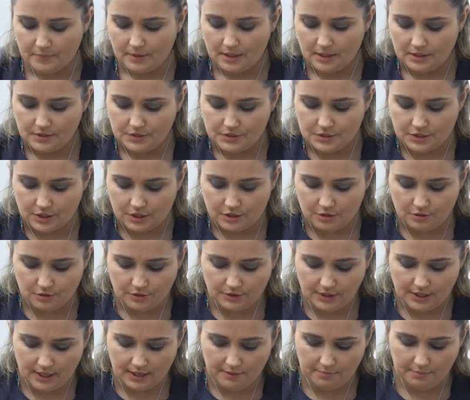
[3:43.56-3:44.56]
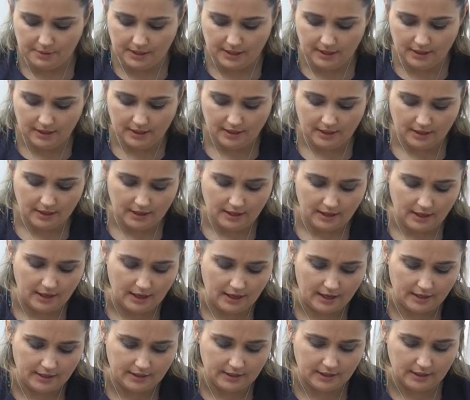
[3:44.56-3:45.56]
Secure the nappy,
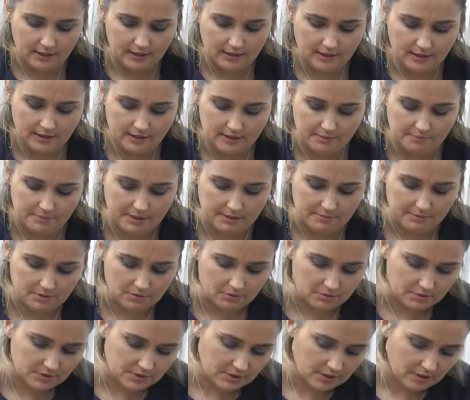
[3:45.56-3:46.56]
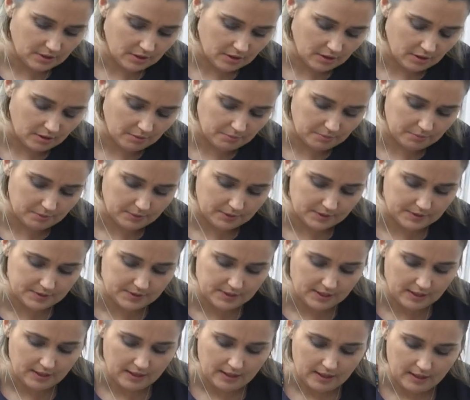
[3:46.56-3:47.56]
and again, the baby goes upwards,
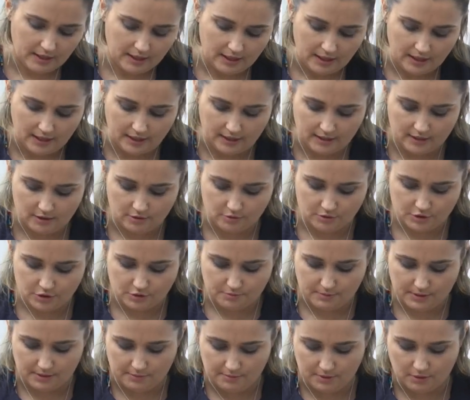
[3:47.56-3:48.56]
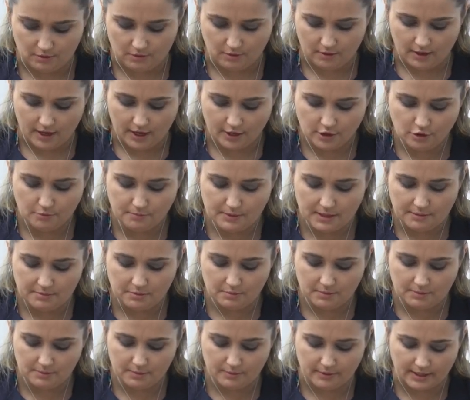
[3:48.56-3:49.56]
and close your baby go, and your baby
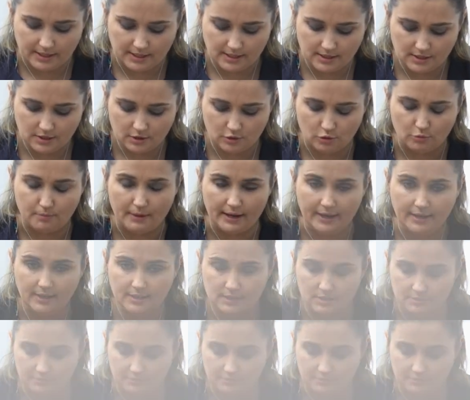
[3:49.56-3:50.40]
will be ready to go back to